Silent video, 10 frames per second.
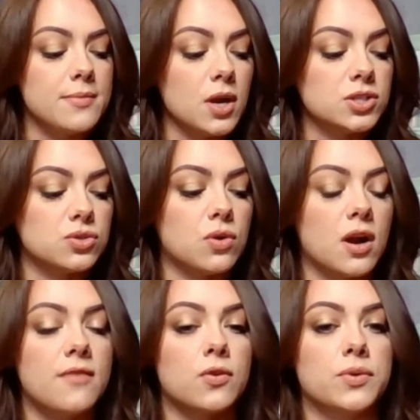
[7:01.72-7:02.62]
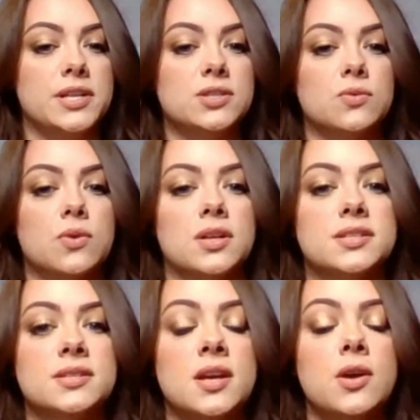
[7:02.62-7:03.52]
I'm not sure of a
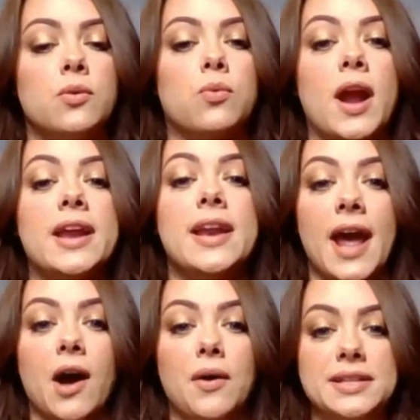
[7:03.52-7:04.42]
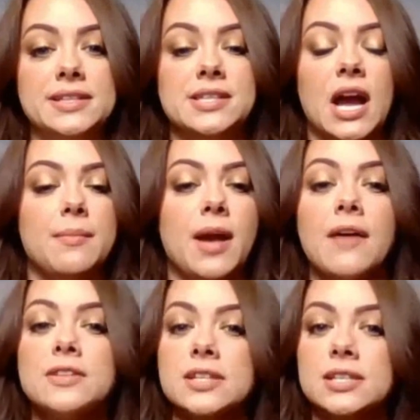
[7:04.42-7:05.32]
resource right now at this time. I
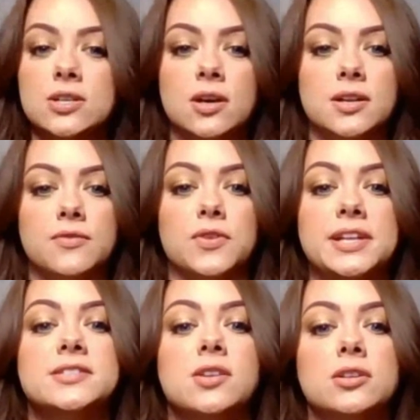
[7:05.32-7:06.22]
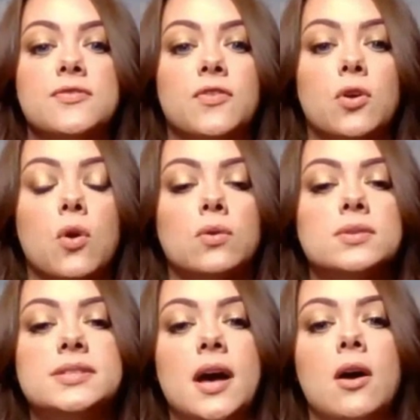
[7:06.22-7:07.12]
haven't done a ton of research for
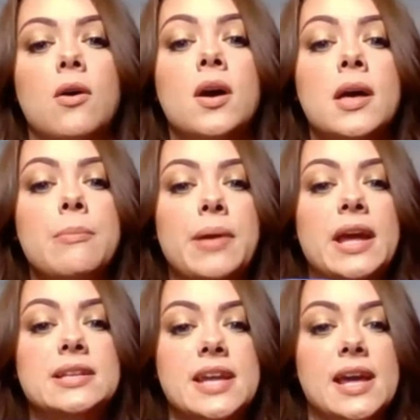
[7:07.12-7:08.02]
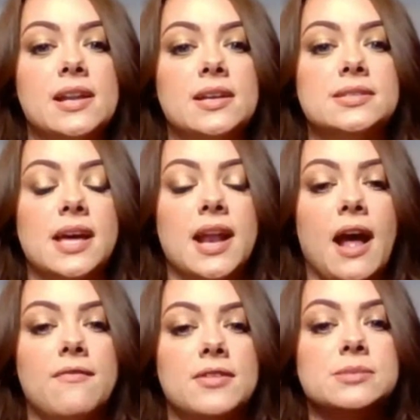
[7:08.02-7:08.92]
wholesale bandanas that
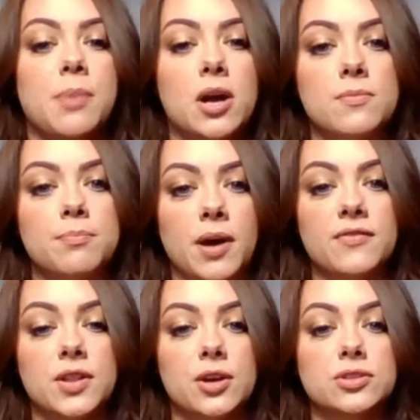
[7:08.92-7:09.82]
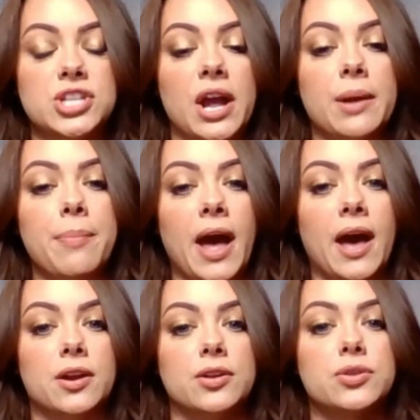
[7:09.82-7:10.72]
have this buffalo check
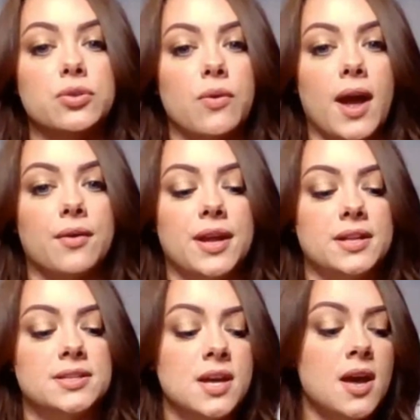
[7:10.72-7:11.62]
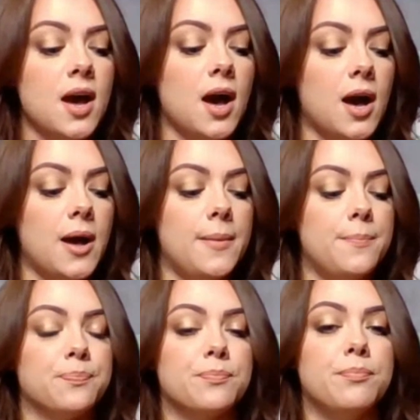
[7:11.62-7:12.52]
pattern throughout it.
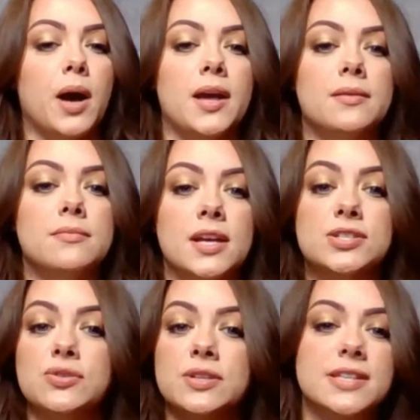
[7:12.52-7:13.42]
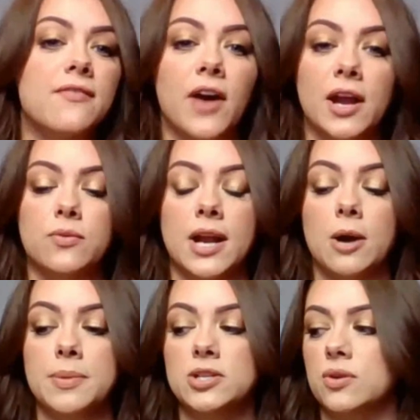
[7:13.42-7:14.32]
Um, but as soon as I find one,
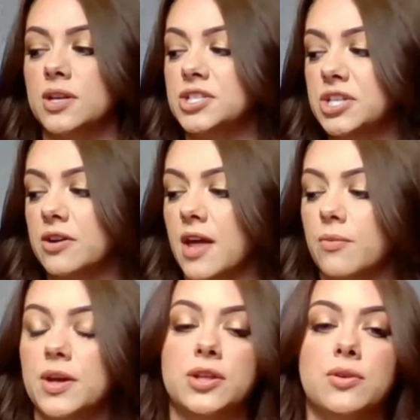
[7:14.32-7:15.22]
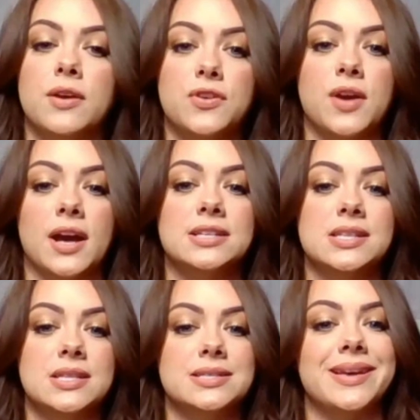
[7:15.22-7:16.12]
I'll be sure to share that with you if you guys
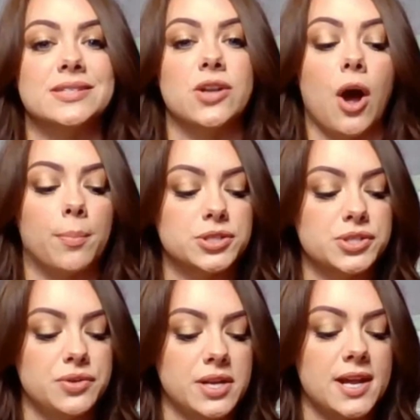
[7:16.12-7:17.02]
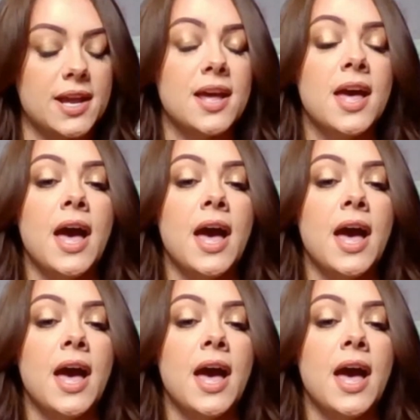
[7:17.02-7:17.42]
see this as an opportunity.